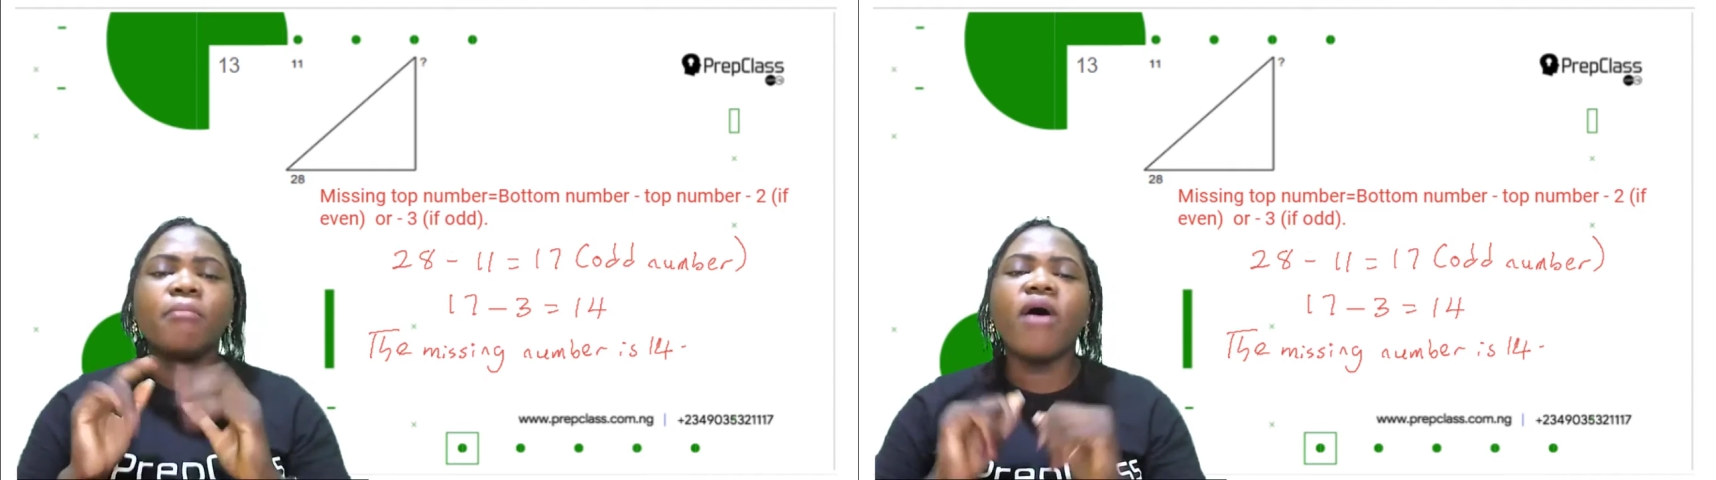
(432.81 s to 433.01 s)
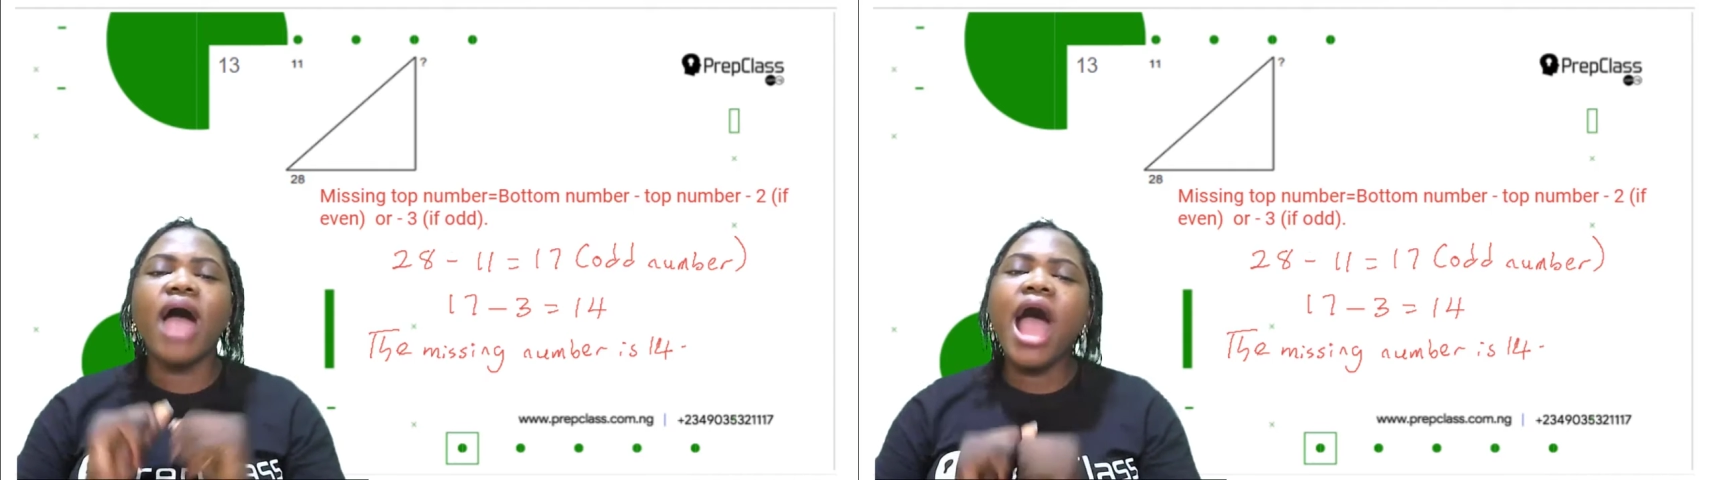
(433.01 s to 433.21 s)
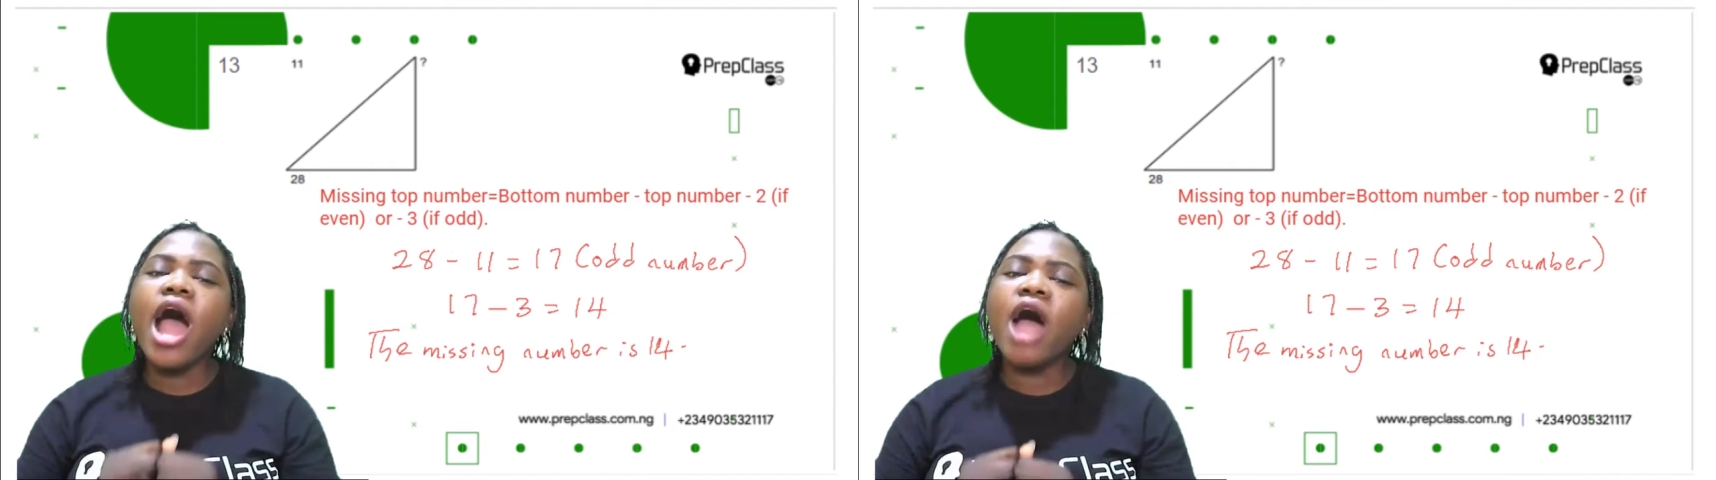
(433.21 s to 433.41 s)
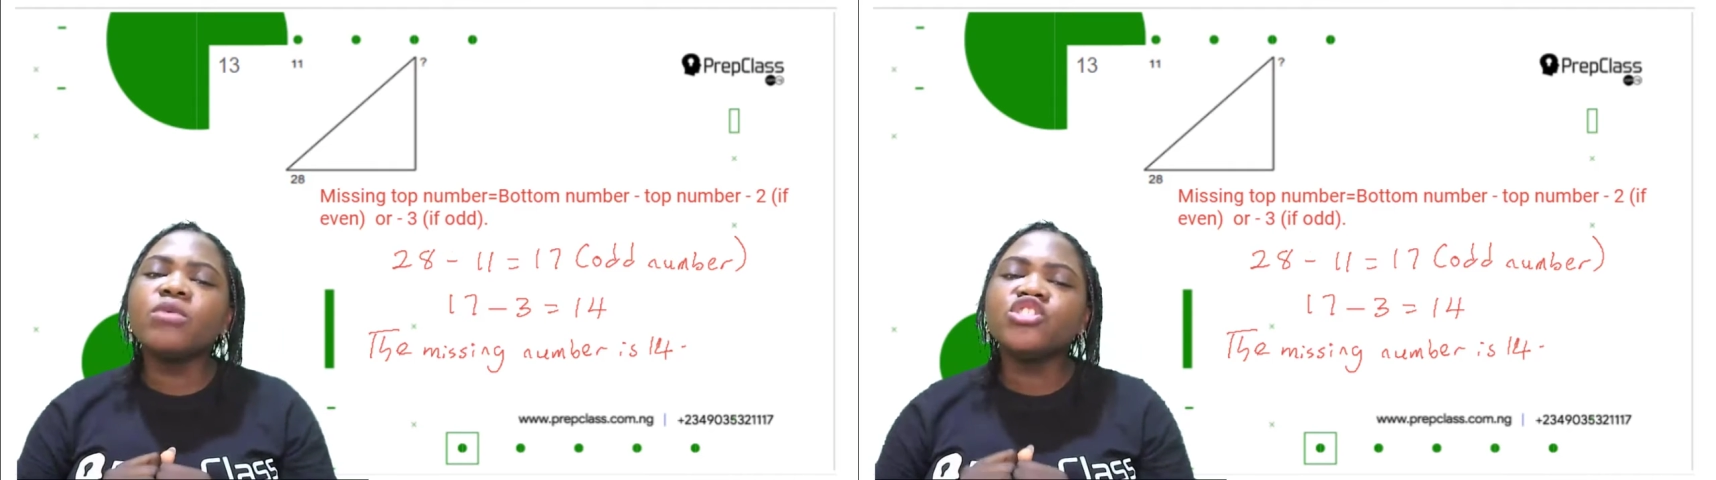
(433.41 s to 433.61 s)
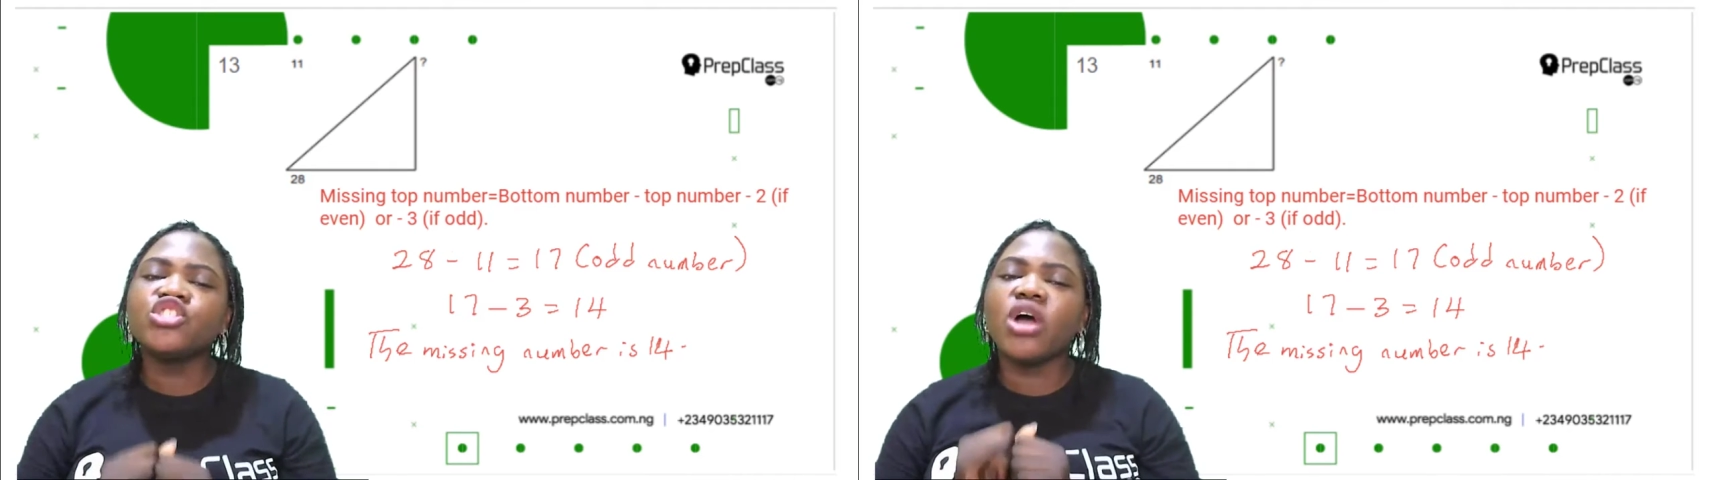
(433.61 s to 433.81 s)
But how are
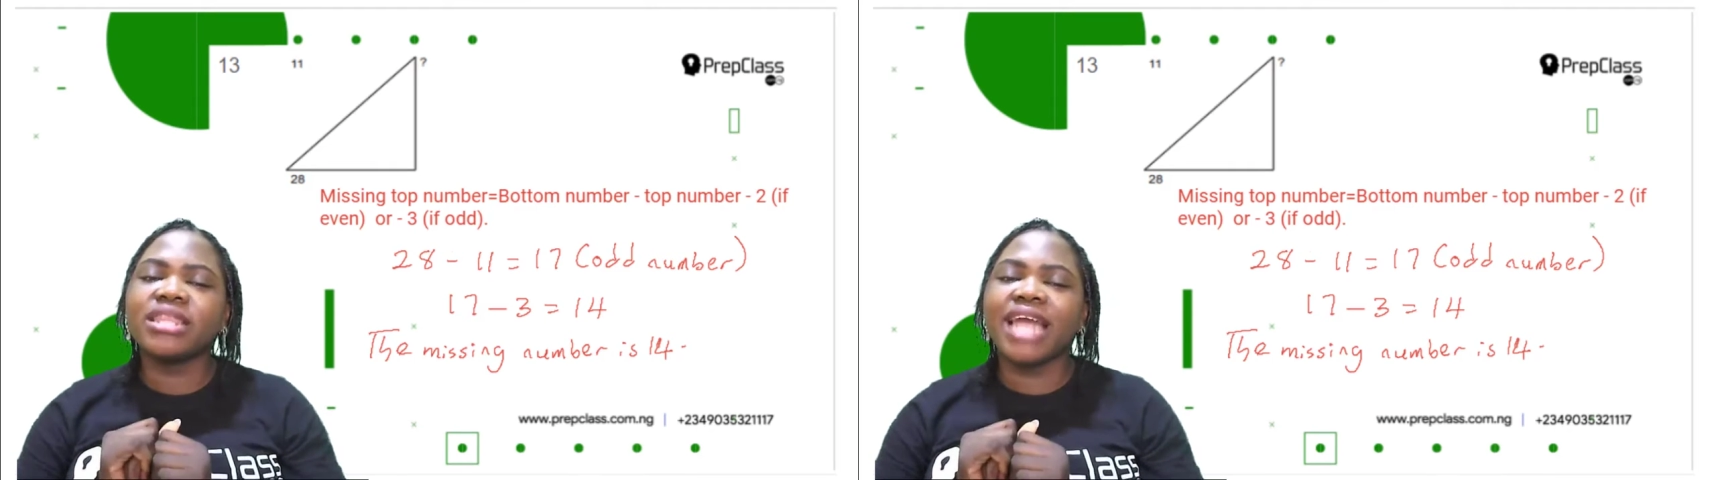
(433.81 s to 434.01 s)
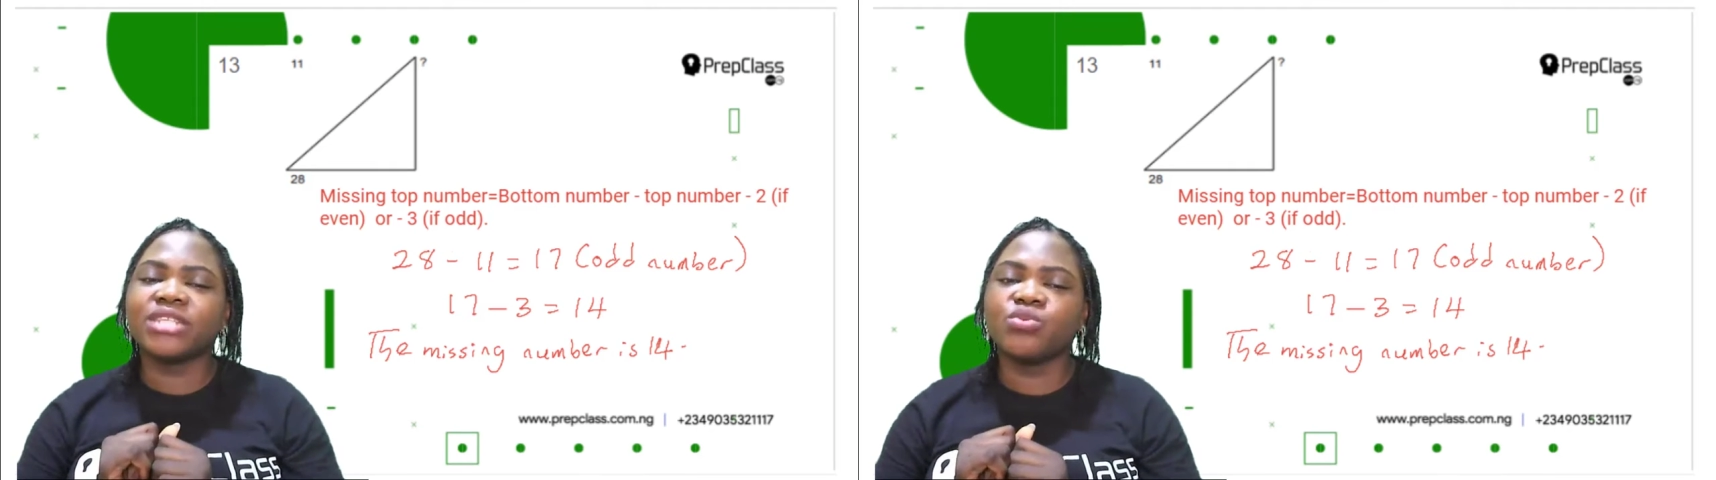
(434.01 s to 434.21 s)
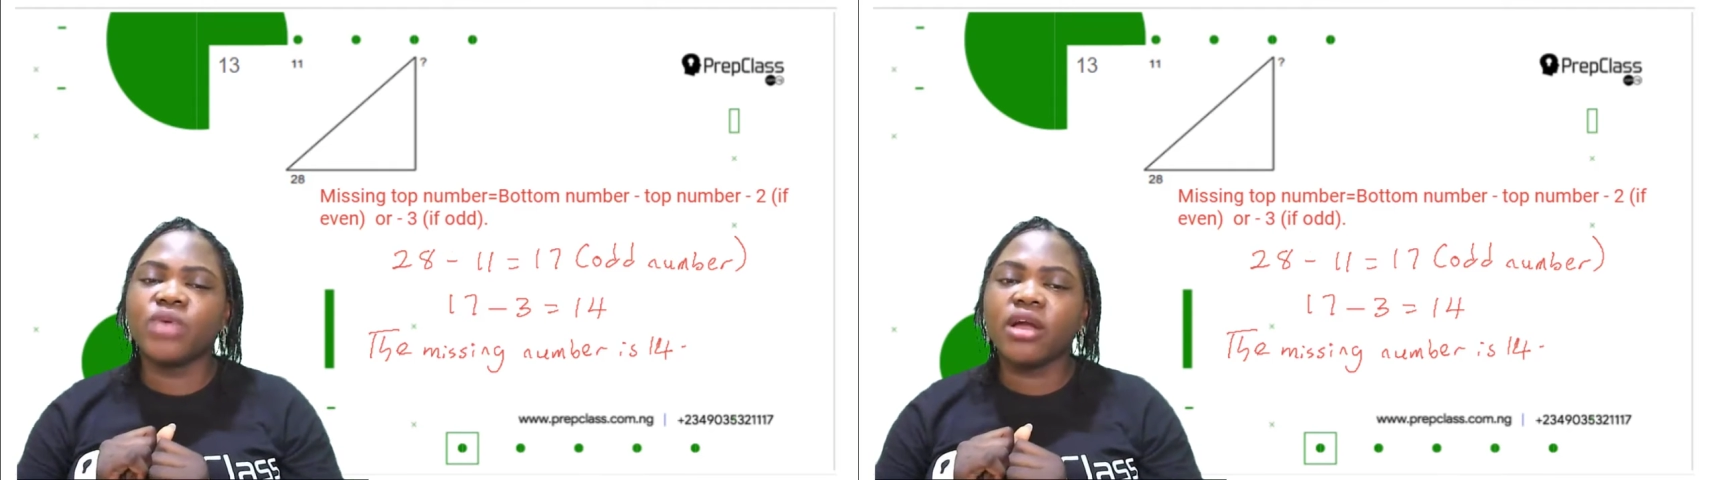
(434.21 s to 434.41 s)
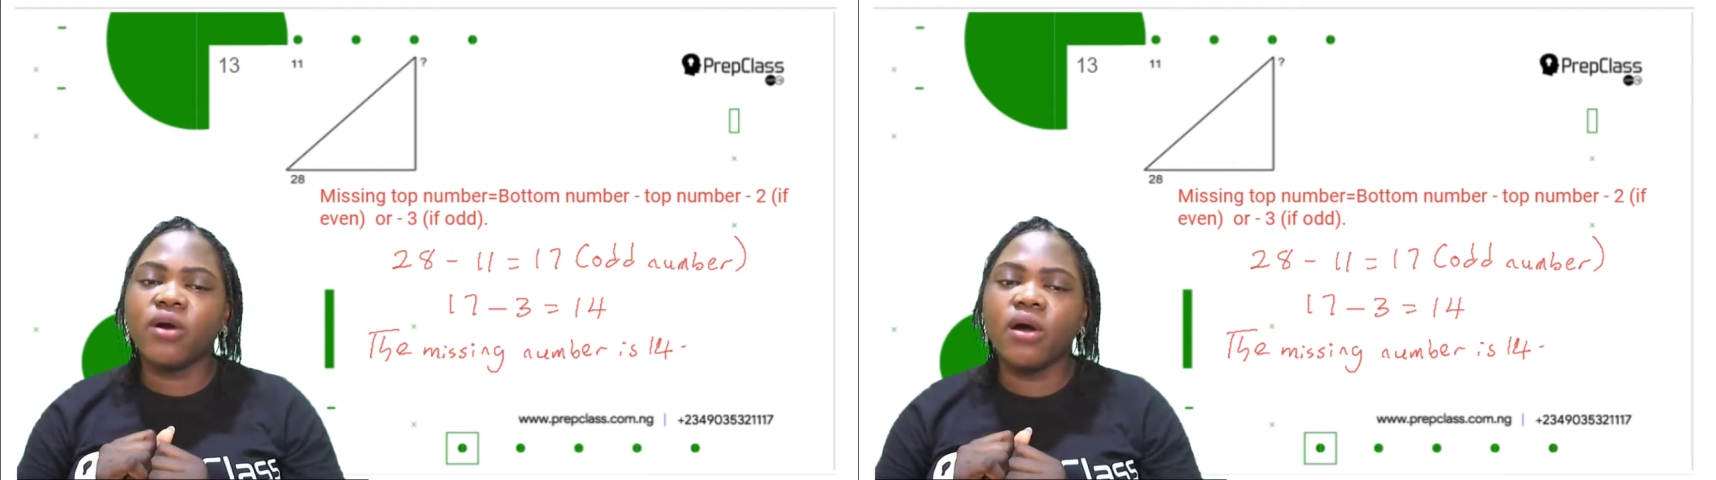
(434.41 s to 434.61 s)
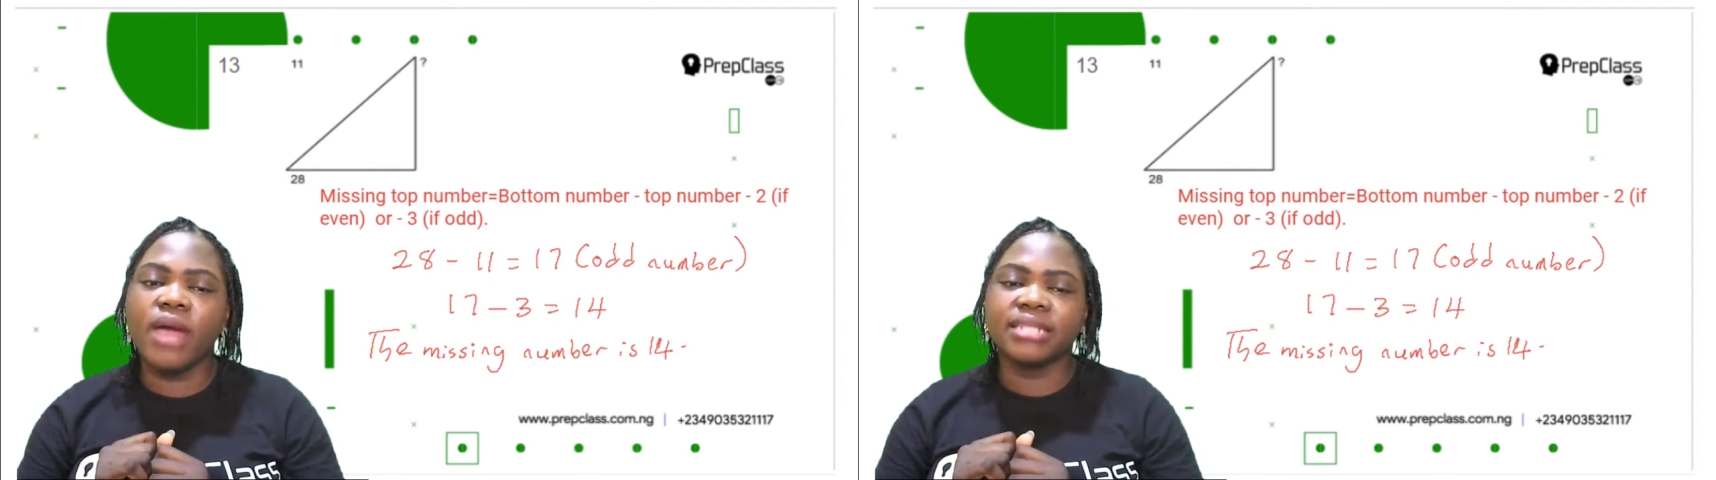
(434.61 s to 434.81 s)
we sure that we are
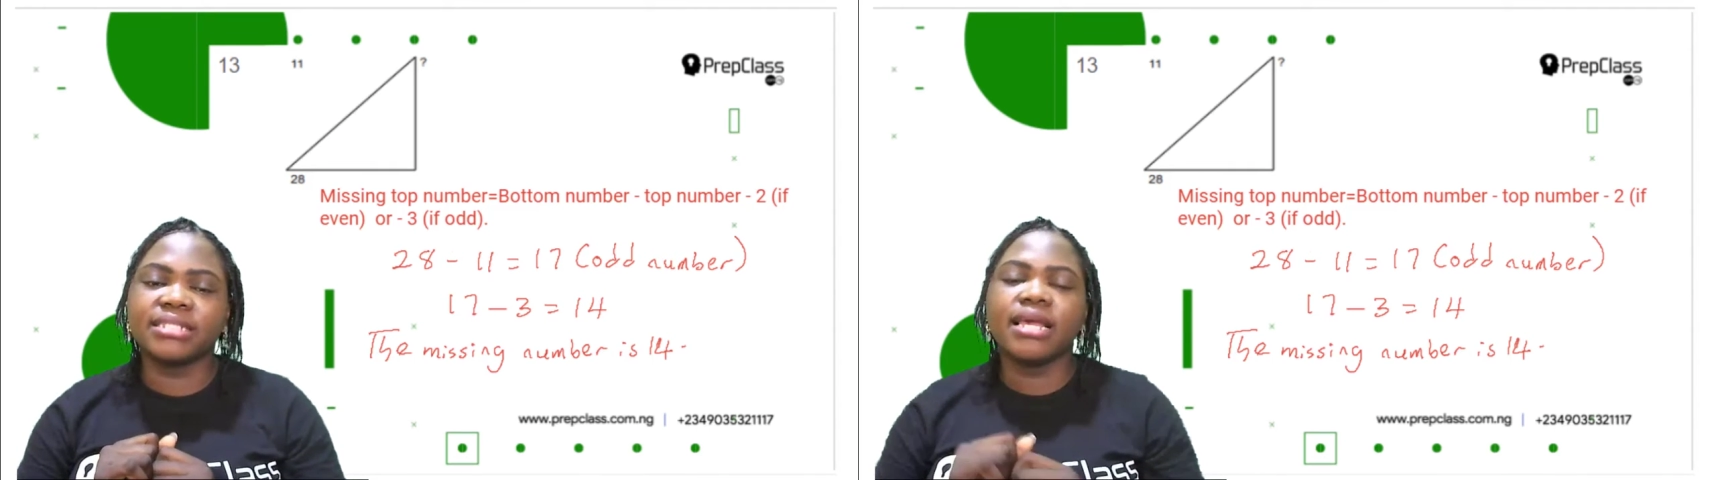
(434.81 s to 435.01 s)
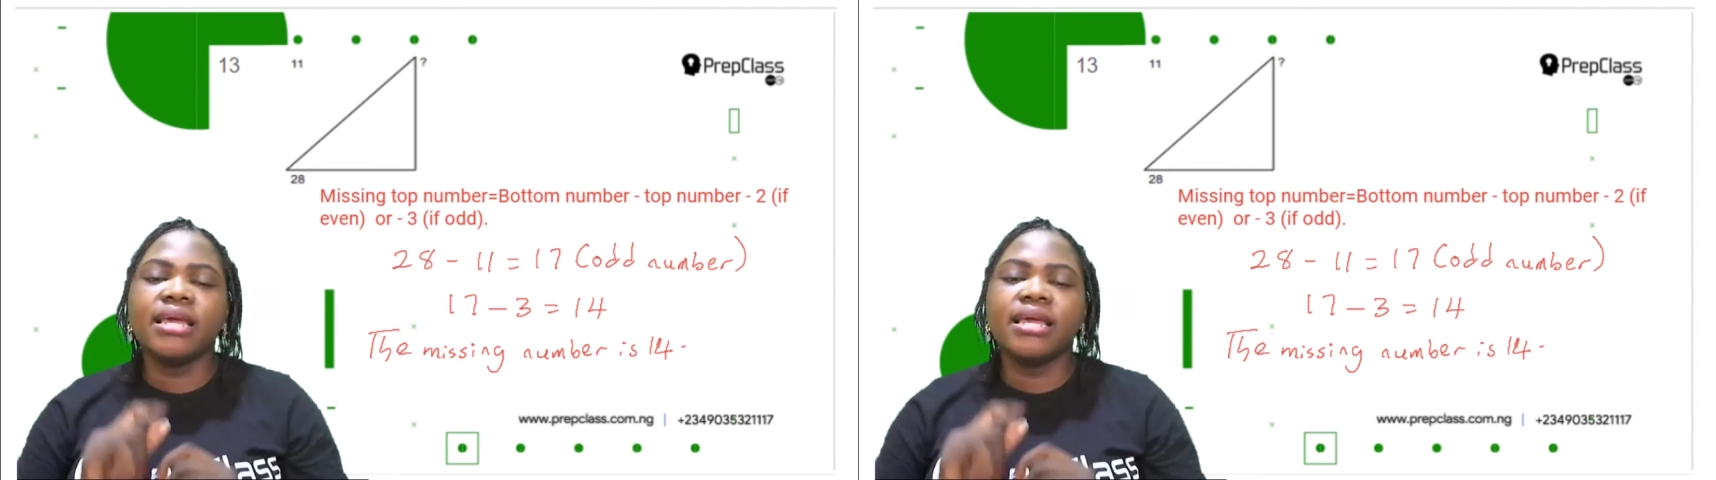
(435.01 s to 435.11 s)
correct?